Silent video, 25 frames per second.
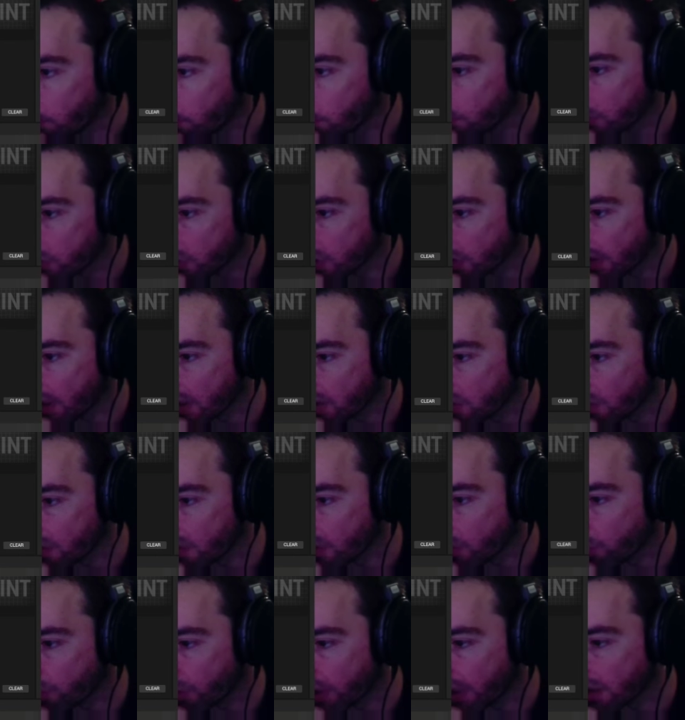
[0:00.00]
So that's what
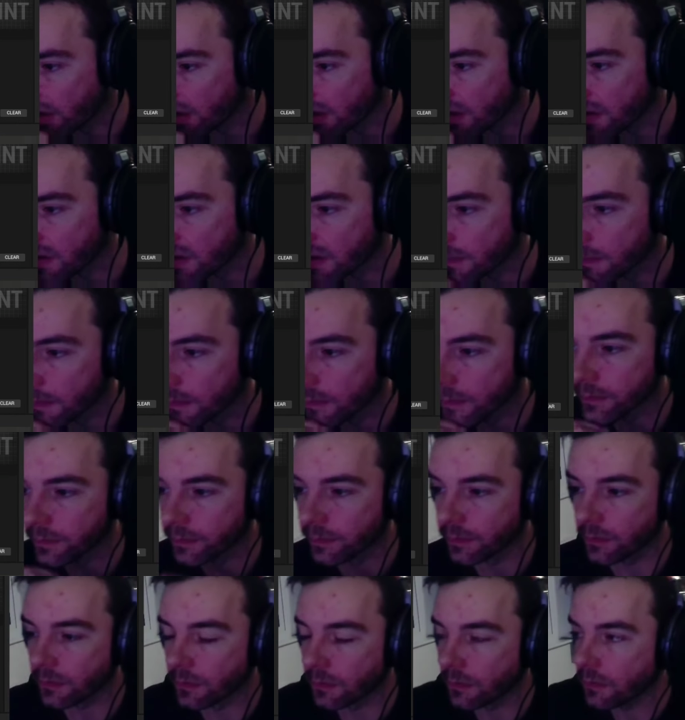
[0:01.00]
the break does.
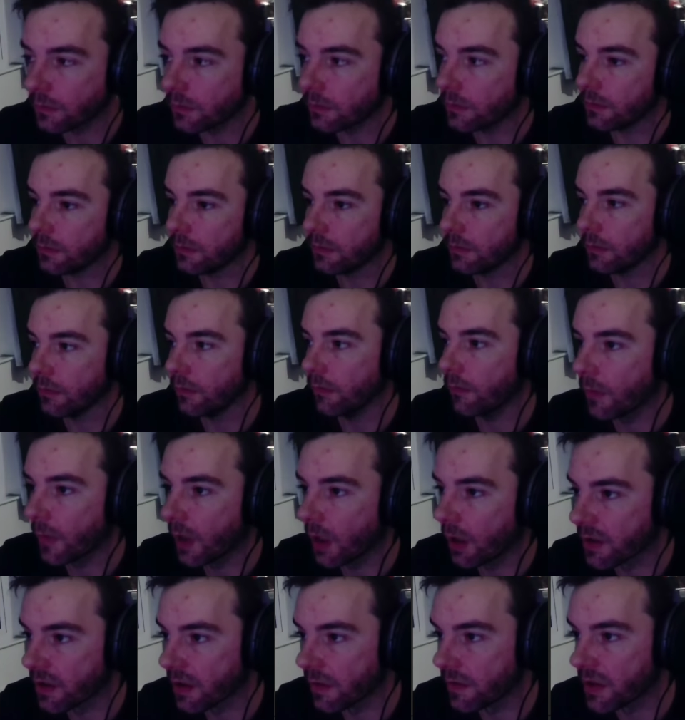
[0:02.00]

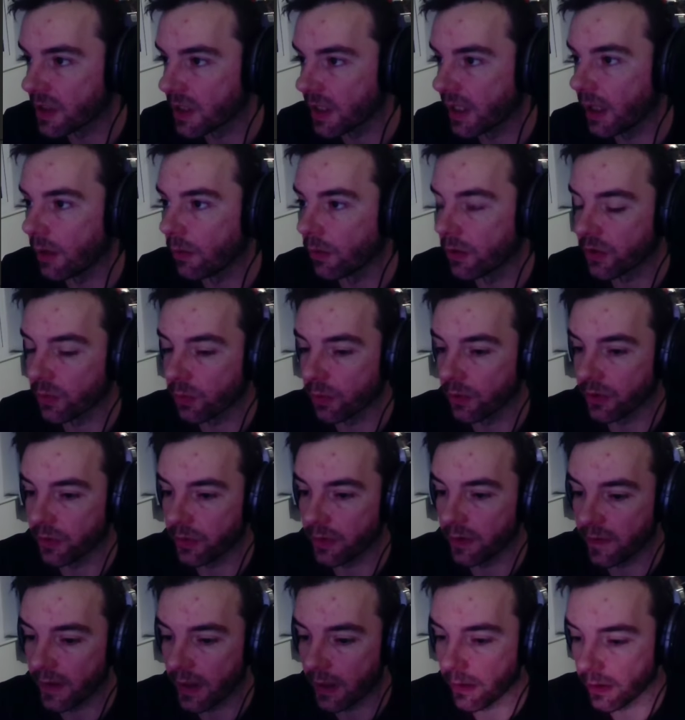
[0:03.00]
Because obviously, yeah, once we
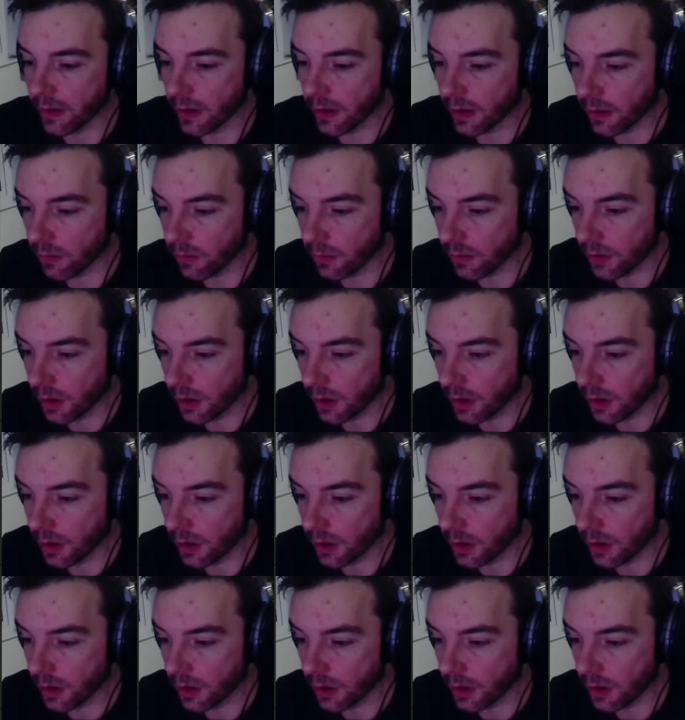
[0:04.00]
found it,